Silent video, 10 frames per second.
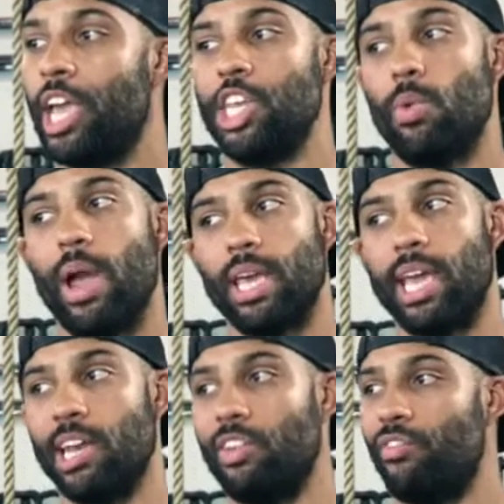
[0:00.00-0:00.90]
any way to
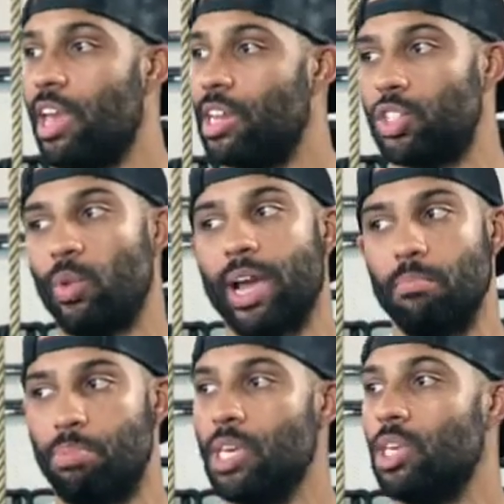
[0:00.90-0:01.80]
get an advantage so I
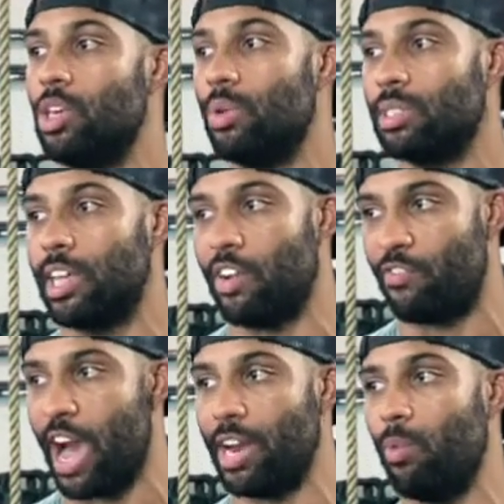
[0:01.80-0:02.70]
can beat you instead
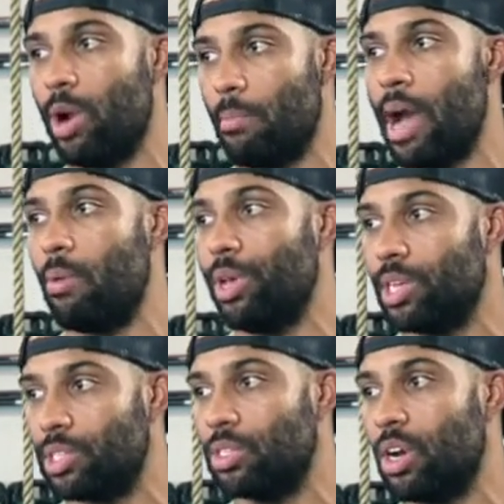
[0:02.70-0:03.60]
of finding where my
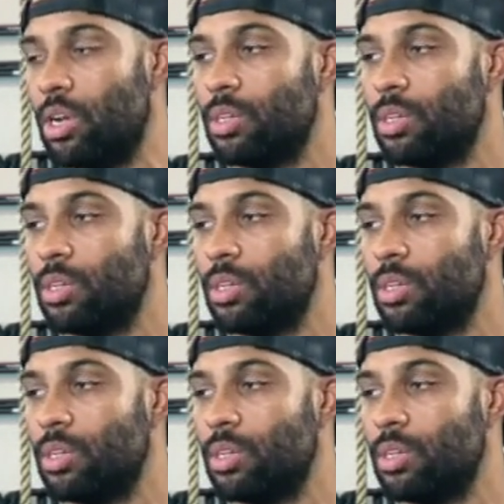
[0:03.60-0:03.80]
weaknesses are.